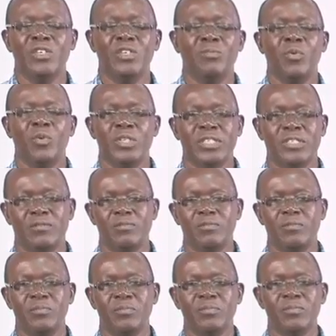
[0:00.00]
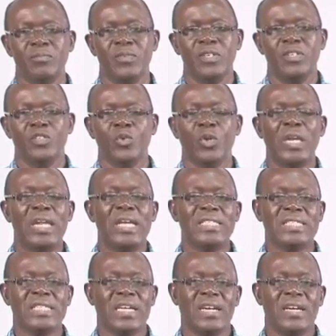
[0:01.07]
the board? So
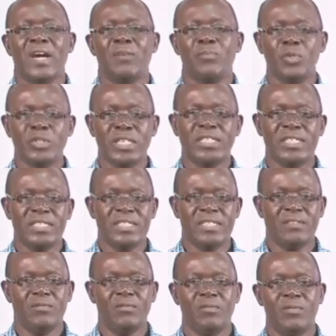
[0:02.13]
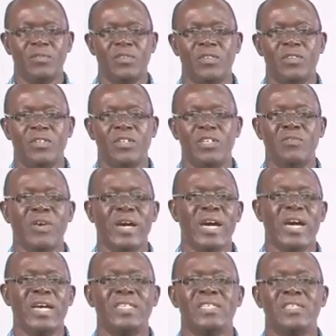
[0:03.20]
unless I process it, if I
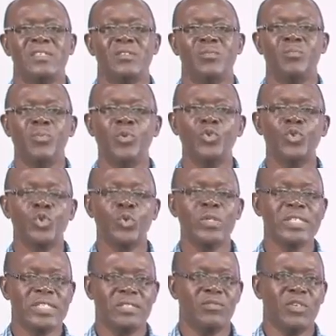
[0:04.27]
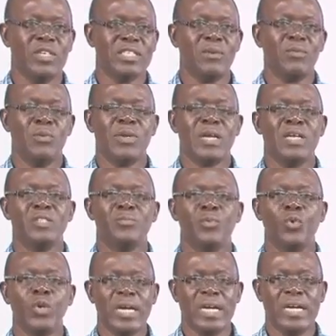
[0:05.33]
add blue to it, for example, it becomes
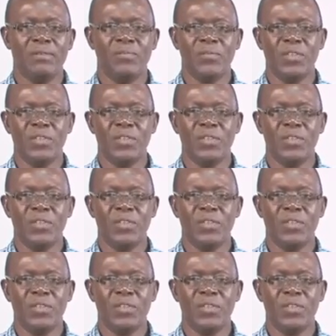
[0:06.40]
blue car.